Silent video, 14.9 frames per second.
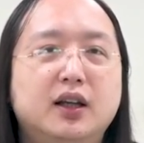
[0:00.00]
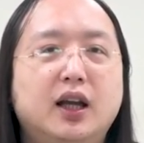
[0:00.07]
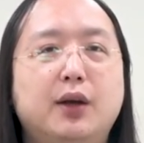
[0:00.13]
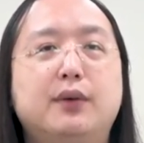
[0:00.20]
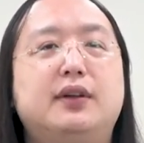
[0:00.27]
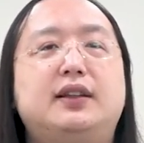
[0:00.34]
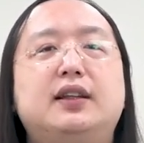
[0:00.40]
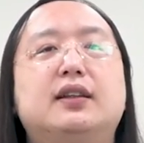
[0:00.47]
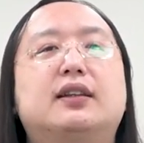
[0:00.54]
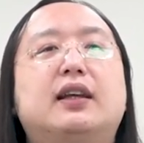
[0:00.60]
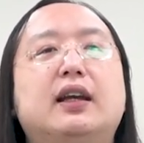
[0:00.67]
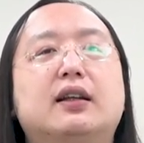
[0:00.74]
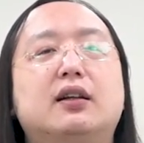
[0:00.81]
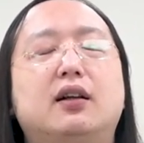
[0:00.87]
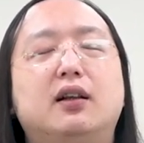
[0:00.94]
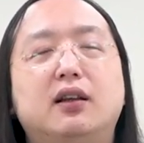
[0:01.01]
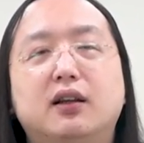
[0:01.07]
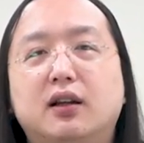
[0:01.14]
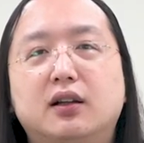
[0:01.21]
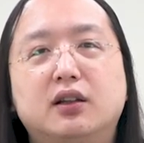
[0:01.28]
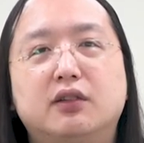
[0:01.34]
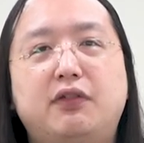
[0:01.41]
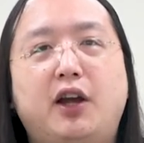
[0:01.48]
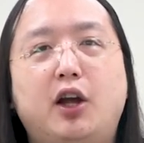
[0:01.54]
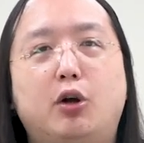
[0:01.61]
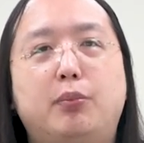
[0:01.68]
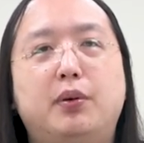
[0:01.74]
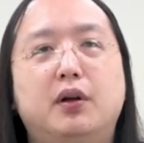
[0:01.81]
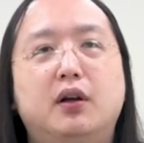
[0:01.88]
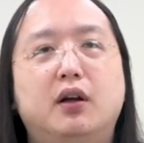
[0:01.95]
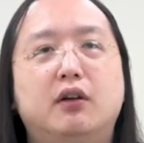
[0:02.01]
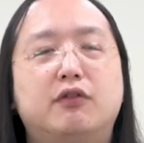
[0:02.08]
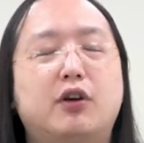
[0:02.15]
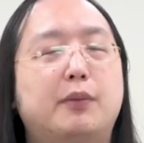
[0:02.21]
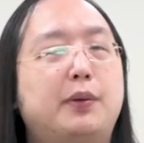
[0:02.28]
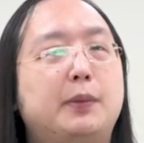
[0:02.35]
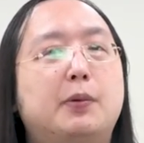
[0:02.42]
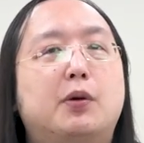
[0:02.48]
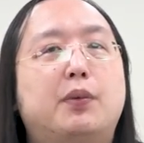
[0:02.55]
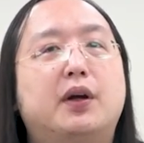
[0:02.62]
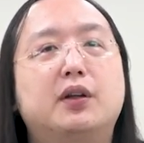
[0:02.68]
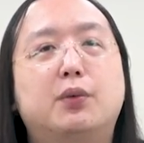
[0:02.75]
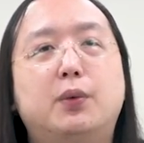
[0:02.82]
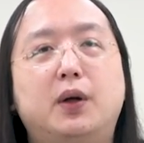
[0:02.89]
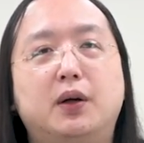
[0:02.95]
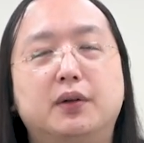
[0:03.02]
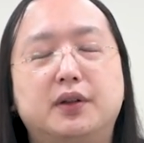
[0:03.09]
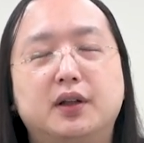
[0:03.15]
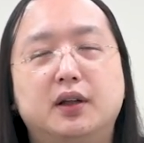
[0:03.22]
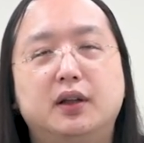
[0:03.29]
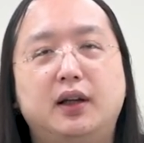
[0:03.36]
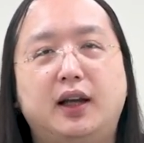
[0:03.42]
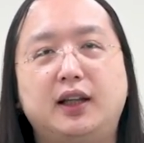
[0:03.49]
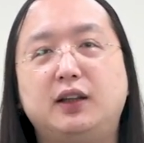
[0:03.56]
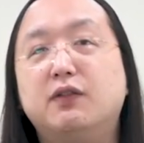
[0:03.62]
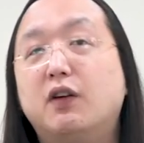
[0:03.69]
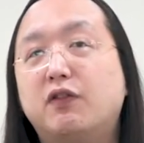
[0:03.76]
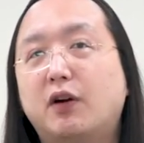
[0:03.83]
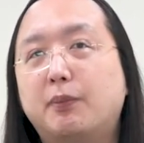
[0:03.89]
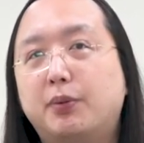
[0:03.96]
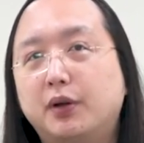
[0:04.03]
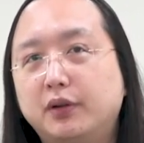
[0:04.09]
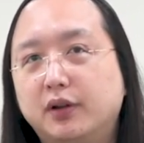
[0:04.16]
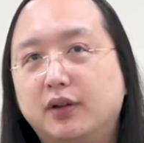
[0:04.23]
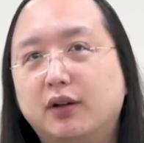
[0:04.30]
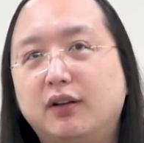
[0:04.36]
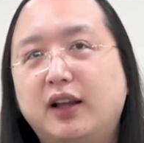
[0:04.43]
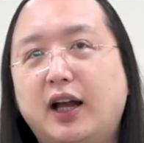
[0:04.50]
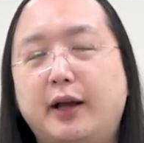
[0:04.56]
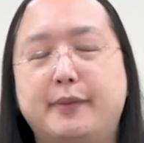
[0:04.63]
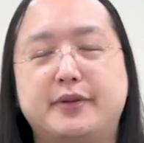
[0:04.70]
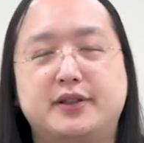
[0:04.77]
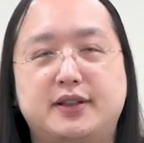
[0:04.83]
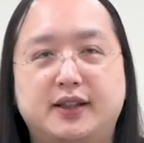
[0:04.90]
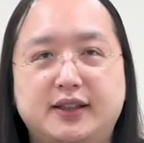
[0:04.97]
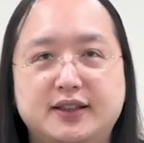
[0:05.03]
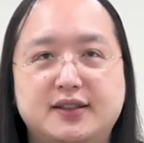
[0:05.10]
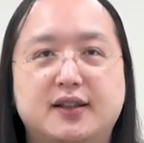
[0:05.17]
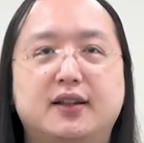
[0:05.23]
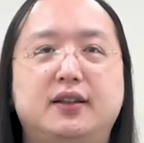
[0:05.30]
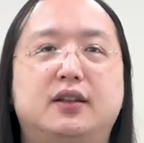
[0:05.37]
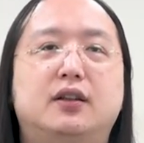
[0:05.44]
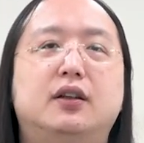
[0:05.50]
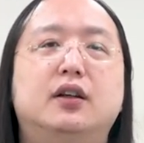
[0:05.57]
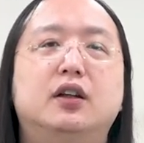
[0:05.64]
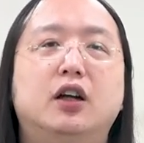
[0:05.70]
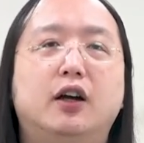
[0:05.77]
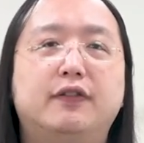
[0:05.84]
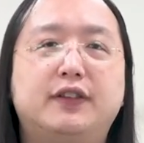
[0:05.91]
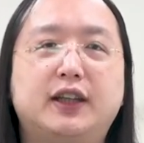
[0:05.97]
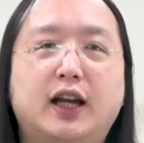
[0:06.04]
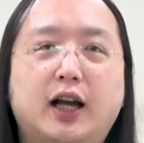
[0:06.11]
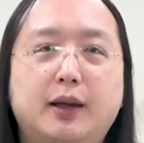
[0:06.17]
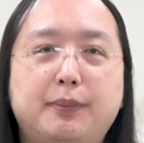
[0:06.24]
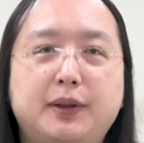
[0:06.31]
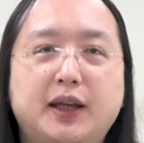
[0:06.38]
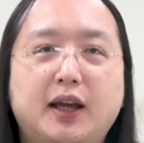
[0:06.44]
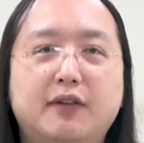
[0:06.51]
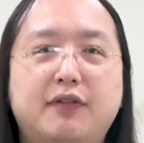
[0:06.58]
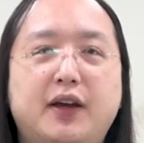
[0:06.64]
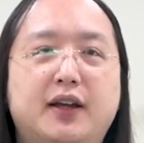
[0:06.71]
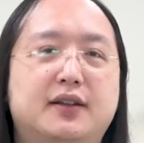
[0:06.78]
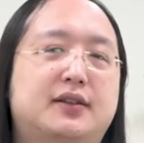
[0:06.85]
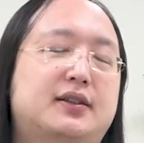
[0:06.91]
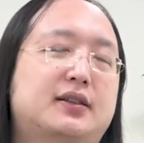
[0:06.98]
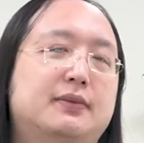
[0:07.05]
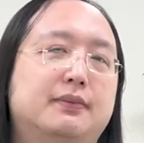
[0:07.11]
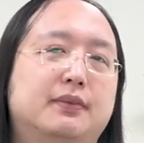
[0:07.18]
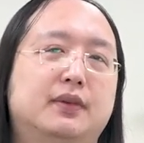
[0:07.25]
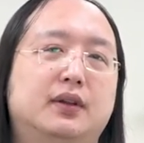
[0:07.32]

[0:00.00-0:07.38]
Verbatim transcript: And we did get a lot of help from people around the world, and even from Protocol Labs, the designer of the IPFS.